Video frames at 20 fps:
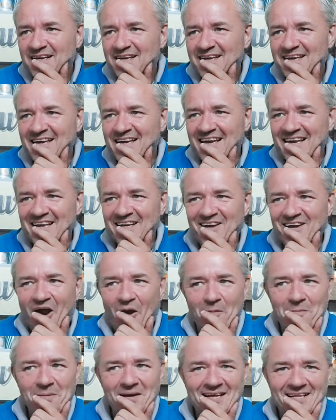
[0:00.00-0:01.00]
King
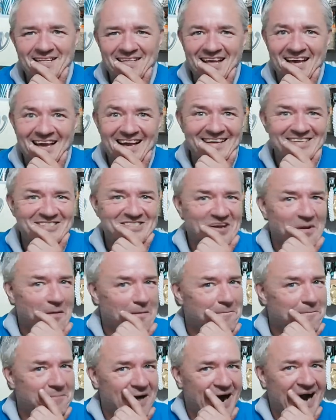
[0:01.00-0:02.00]
Goblin, it's a
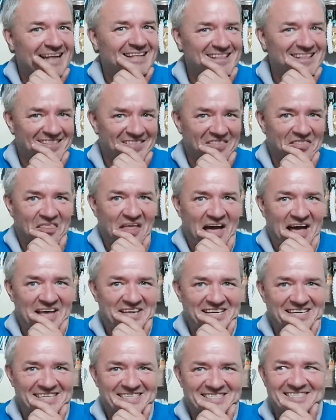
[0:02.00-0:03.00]
battle, that
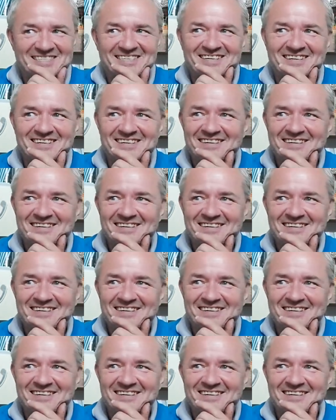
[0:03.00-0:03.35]
is.